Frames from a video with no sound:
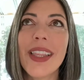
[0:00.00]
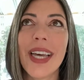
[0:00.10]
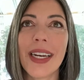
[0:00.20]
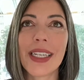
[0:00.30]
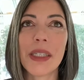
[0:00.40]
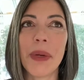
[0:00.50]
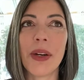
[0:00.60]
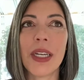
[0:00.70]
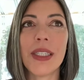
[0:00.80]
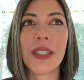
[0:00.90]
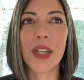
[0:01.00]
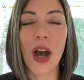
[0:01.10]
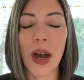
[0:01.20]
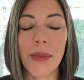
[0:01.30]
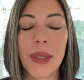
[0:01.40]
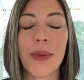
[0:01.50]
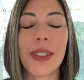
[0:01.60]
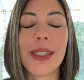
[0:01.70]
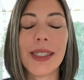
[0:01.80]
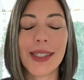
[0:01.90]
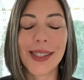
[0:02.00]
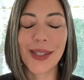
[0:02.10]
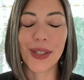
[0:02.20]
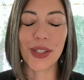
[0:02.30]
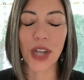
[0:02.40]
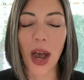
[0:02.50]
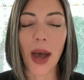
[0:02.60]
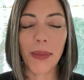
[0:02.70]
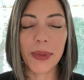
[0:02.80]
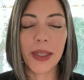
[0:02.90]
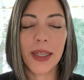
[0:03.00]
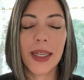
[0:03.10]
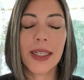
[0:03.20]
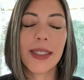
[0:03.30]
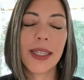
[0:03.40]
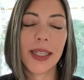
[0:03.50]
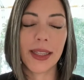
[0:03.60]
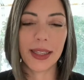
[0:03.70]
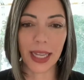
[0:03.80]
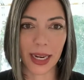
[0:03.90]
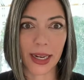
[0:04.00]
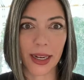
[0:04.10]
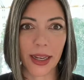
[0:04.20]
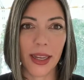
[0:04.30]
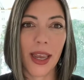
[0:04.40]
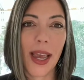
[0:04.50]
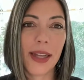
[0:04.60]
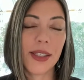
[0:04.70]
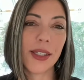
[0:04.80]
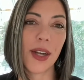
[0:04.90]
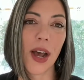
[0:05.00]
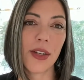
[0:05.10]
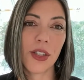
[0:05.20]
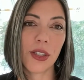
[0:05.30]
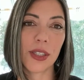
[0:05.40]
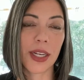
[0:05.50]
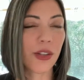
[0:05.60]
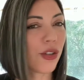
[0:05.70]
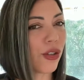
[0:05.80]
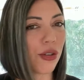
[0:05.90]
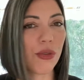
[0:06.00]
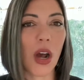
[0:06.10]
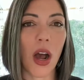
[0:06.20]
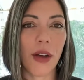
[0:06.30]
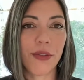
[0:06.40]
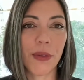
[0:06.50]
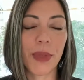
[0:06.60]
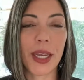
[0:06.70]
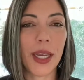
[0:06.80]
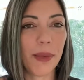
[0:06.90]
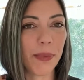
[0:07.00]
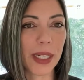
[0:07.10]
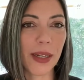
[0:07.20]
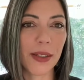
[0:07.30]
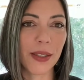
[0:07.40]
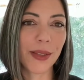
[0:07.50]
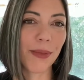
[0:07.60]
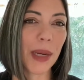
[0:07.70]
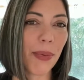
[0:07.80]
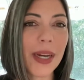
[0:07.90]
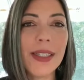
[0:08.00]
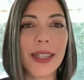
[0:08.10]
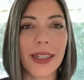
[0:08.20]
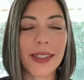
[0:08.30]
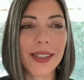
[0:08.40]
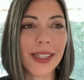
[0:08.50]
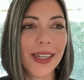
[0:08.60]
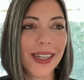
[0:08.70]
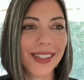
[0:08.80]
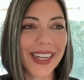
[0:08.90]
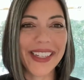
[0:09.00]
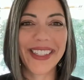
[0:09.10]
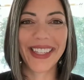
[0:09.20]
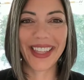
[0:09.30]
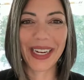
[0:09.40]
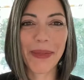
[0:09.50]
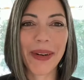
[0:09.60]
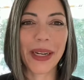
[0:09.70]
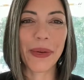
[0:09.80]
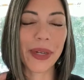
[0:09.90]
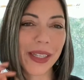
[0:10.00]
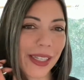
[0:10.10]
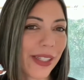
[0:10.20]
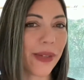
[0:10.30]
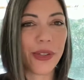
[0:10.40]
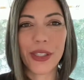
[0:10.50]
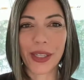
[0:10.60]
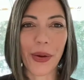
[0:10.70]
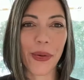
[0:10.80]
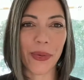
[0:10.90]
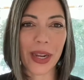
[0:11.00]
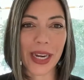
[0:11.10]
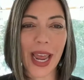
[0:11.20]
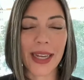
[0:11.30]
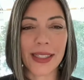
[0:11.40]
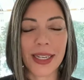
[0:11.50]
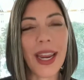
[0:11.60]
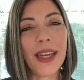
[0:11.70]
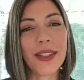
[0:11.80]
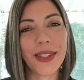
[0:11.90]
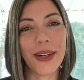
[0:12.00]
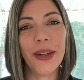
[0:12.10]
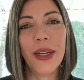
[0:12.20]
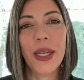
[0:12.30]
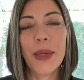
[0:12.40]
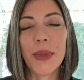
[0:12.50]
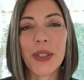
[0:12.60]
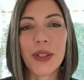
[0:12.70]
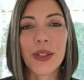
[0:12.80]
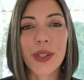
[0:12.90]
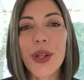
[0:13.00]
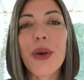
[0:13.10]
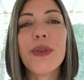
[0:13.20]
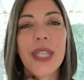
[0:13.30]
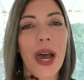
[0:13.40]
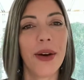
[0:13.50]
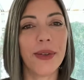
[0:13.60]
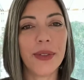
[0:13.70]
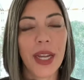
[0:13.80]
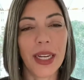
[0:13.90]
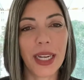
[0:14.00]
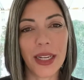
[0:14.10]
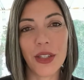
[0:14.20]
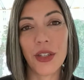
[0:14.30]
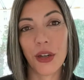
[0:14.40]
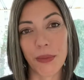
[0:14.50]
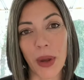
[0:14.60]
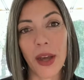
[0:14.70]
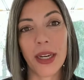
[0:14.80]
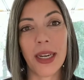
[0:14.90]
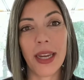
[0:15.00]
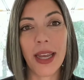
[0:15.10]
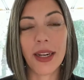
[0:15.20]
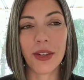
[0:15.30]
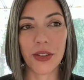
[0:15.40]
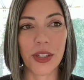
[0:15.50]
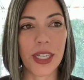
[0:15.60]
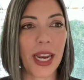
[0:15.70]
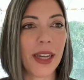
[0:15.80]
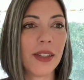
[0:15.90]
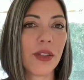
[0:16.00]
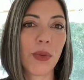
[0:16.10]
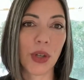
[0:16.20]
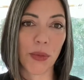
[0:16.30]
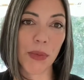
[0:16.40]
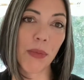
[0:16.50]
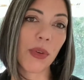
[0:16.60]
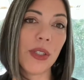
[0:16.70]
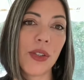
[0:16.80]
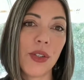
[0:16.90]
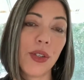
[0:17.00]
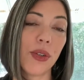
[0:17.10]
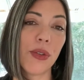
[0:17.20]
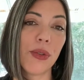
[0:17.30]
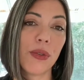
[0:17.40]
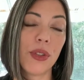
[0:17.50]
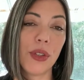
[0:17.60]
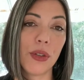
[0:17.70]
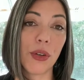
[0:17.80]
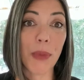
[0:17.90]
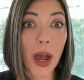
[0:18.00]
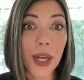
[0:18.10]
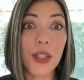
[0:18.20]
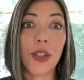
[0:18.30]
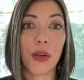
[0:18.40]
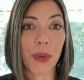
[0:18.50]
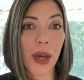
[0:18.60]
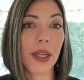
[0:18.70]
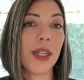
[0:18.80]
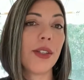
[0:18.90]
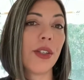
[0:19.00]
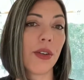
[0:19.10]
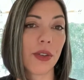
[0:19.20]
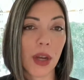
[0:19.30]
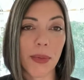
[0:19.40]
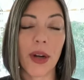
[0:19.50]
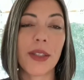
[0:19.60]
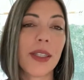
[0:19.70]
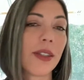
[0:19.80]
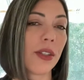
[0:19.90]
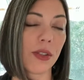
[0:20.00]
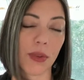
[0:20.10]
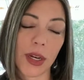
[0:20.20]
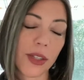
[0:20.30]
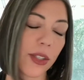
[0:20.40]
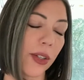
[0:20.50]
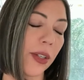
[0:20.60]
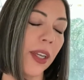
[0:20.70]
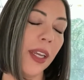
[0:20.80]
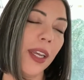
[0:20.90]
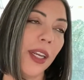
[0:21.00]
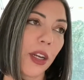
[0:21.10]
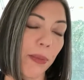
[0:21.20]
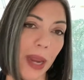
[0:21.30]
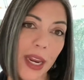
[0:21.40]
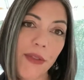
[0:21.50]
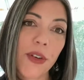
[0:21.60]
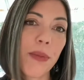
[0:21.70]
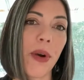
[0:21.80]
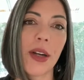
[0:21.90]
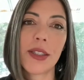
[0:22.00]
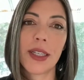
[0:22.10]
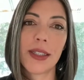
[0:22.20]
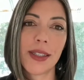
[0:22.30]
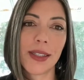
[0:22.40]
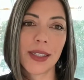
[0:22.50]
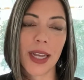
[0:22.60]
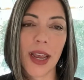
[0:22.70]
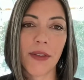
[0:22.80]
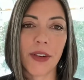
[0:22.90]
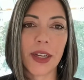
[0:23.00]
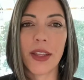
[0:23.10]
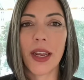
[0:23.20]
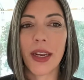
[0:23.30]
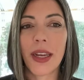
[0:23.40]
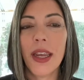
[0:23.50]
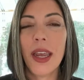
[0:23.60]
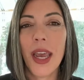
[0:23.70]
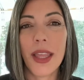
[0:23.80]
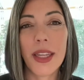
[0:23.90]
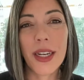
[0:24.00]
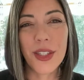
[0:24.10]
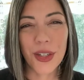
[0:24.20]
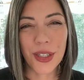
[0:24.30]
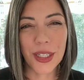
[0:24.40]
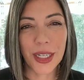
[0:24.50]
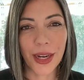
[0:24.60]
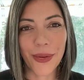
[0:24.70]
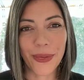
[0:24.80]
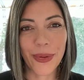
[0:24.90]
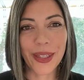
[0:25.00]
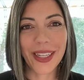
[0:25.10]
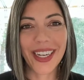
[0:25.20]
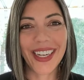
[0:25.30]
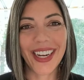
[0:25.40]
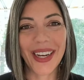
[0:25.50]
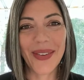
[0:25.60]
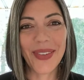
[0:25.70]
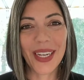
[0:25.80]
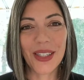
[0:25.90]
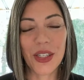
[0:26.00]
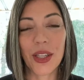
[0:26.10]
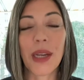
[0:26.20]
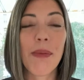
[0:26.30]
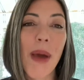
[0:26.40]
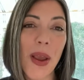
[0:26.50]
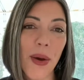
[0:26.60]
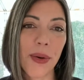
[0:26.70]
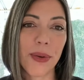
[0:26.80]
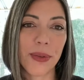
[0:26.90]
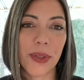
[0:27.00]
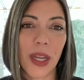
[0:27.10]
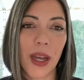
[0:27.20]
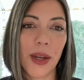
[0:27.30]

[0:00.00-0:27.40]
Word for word: that experience taught me was to stop, to think, and to not just like shoot off from the hip, because my brain does tend to think pretty quickly. So it just already has an answer. But to slow down and get into your body and understand what your memories do to your mind, to your body, to your thought processes, right, to your behavioral processes, to everything. And then I started to get really into like my own